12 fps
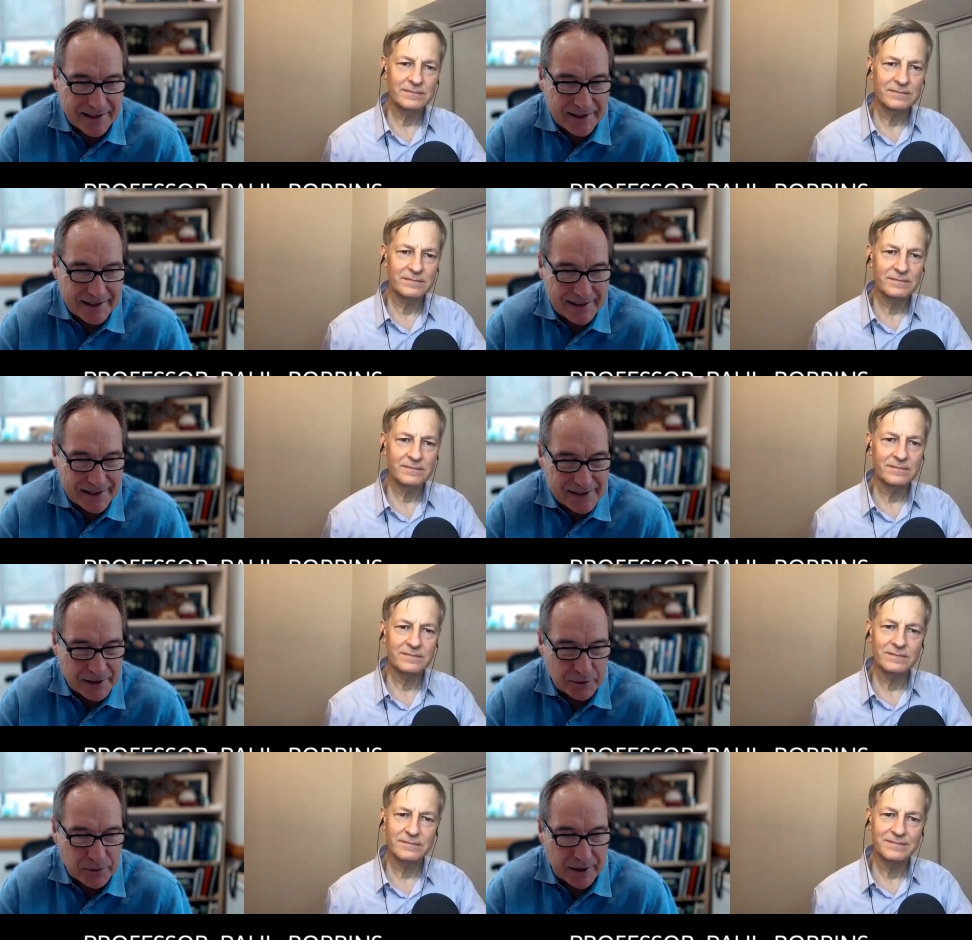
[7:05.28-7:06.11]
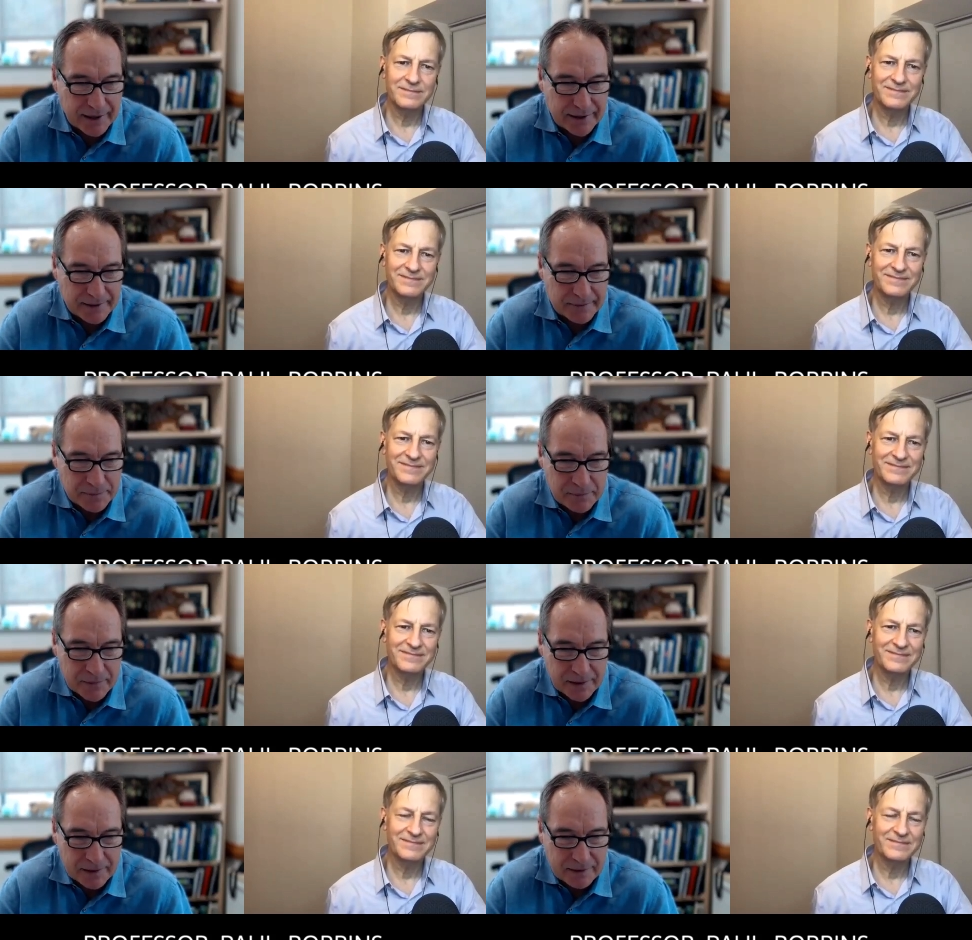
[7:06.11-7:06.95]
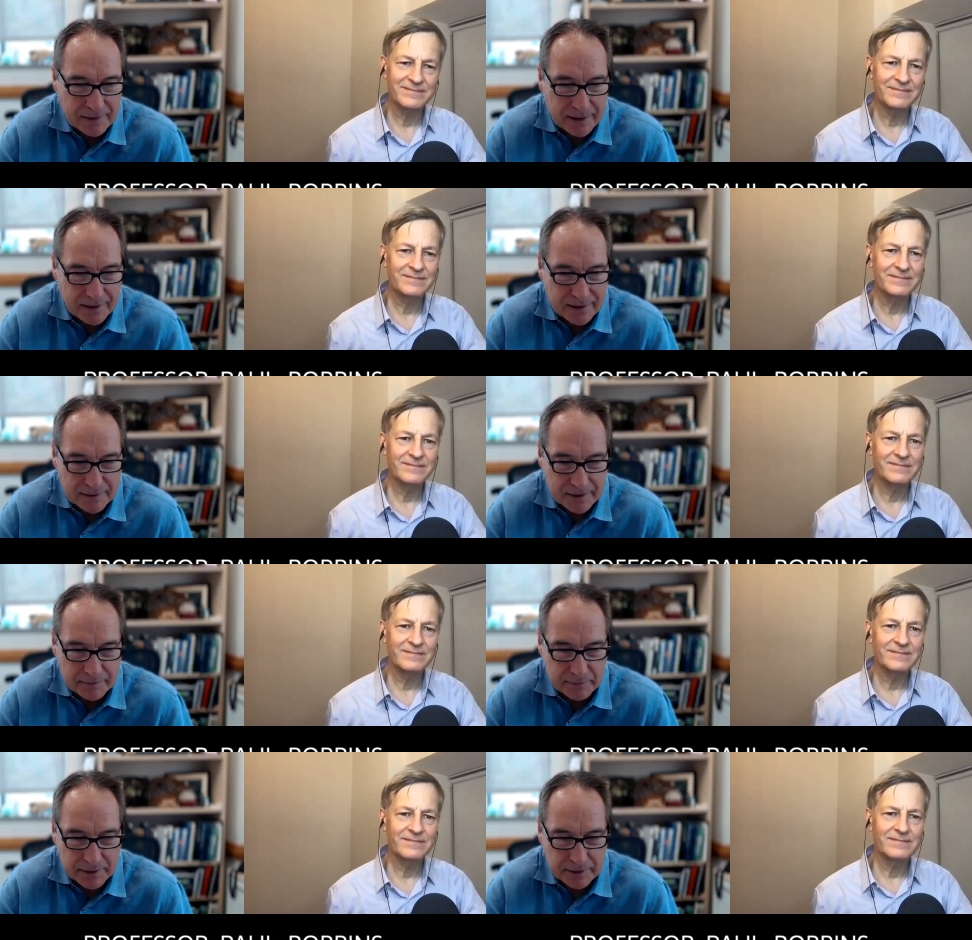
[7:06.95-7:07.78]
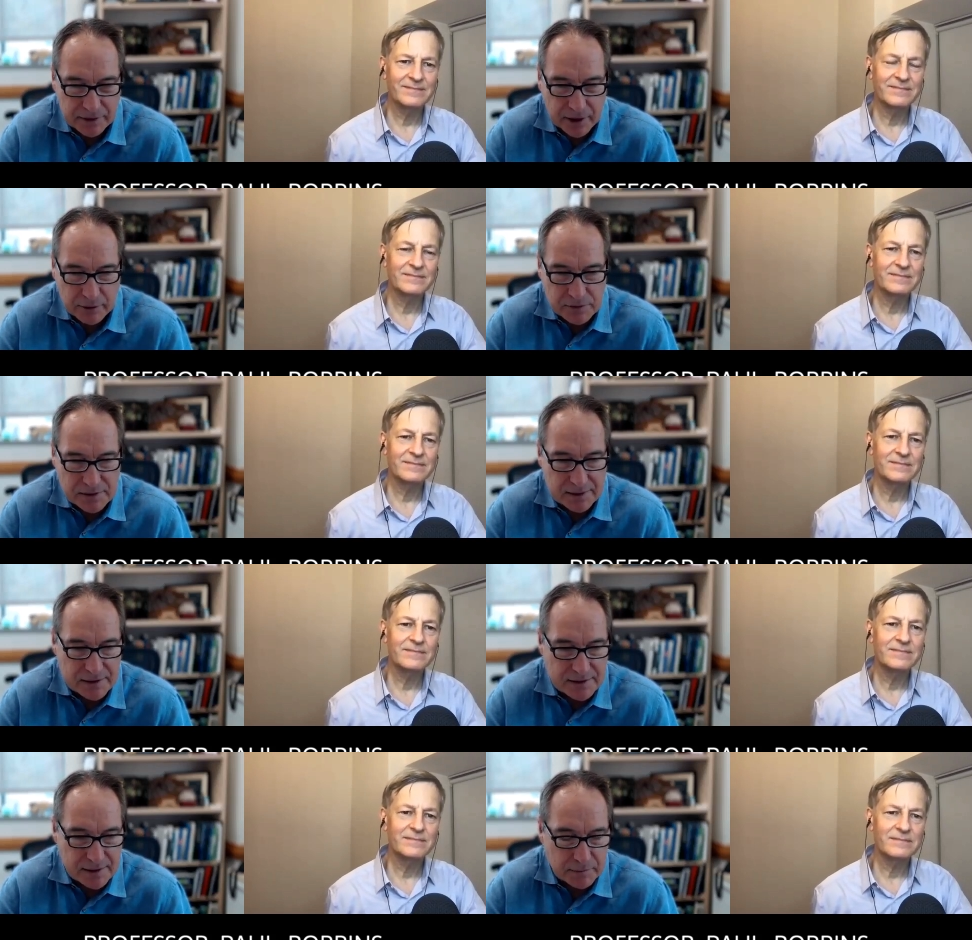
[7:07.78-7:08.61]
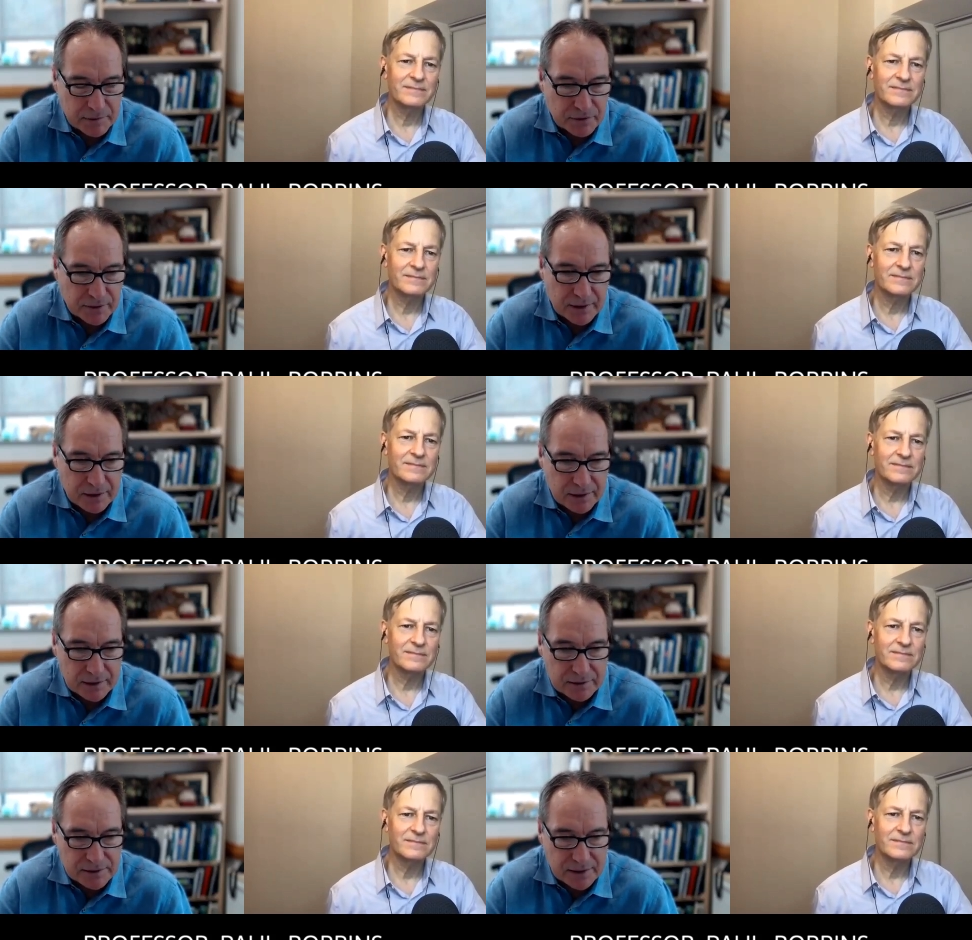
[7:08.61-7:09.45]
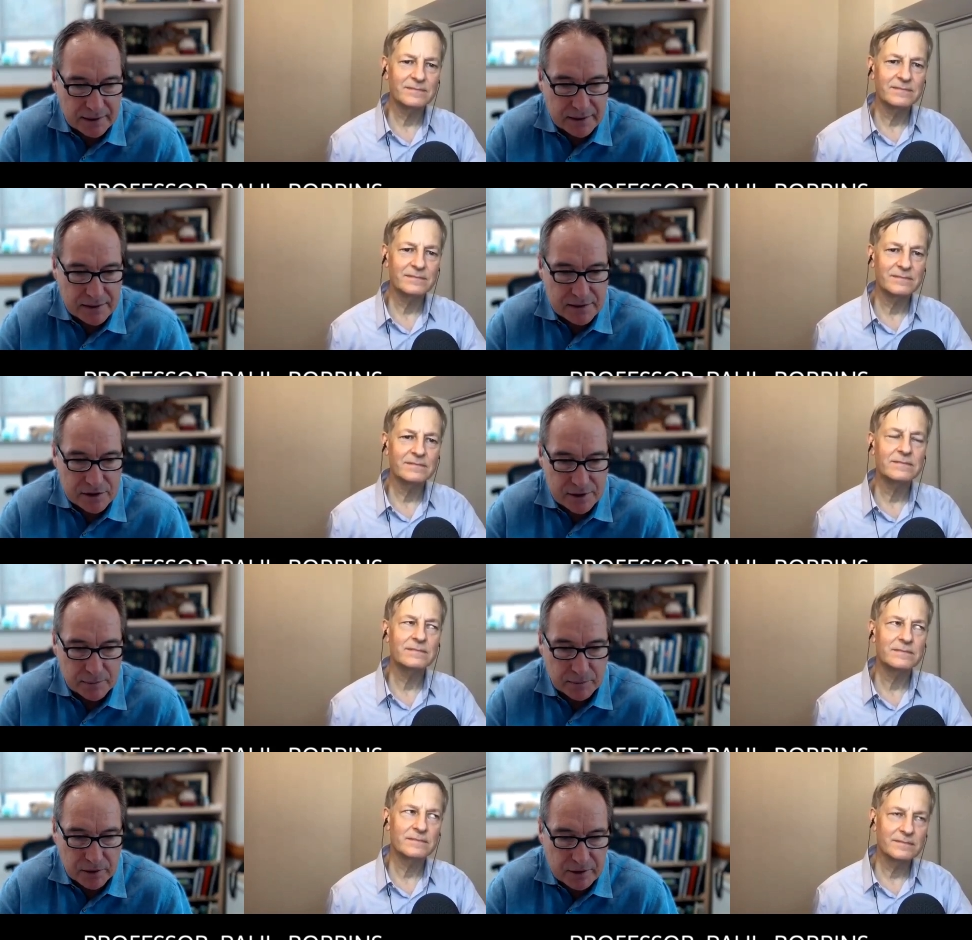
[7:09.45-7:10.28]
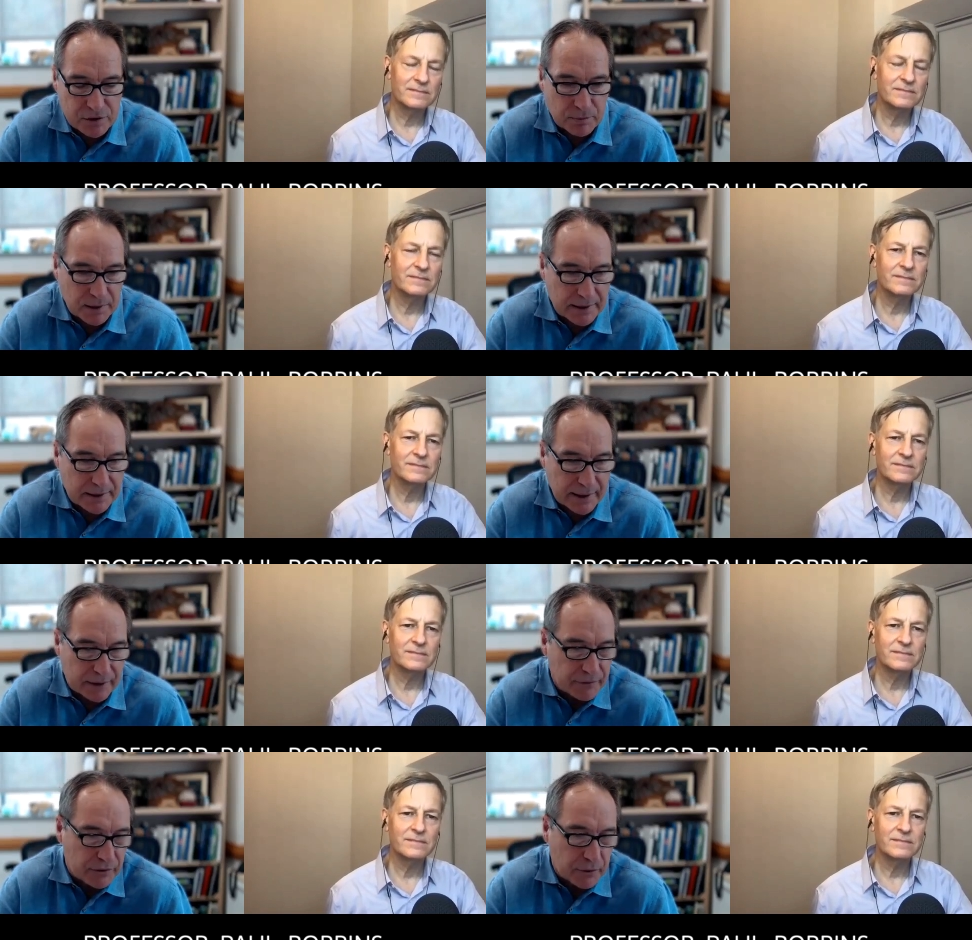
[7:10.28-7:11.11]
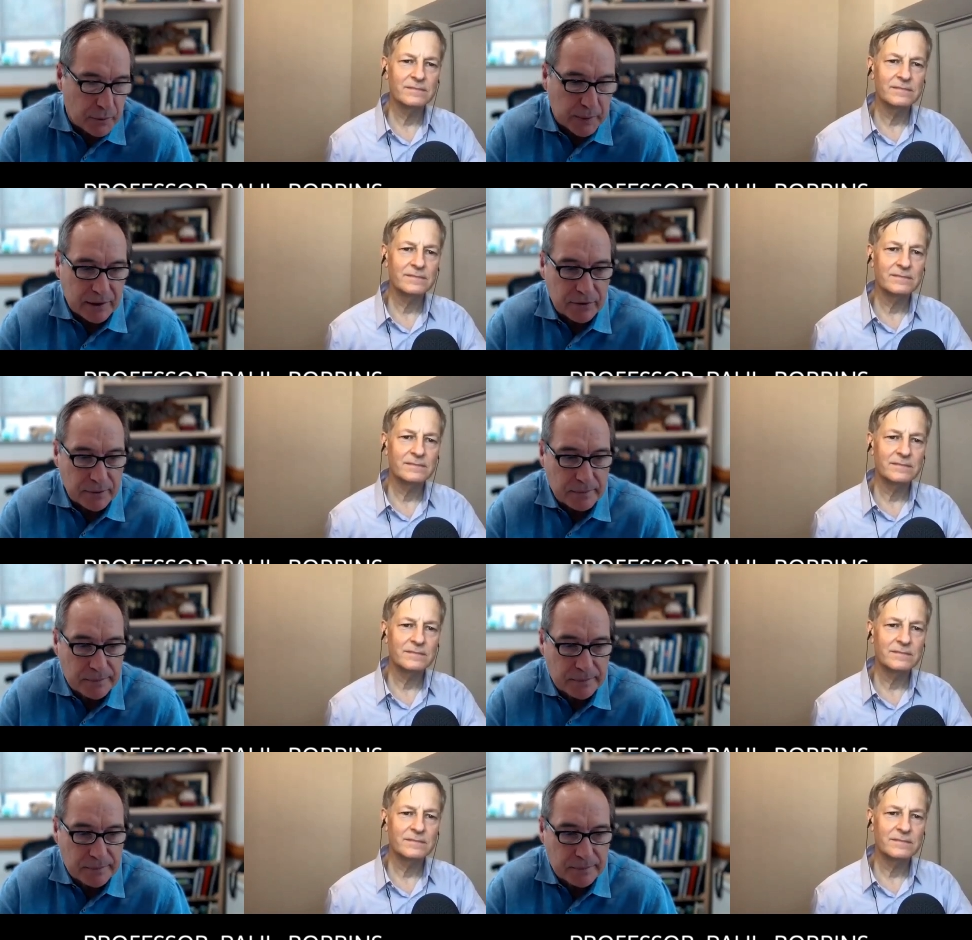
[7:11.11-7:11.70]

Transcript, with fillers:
Speaker 1: then, and I still take a, a, a dose that's similar to the clinical studies that Jim Kirkland's running every two weeks.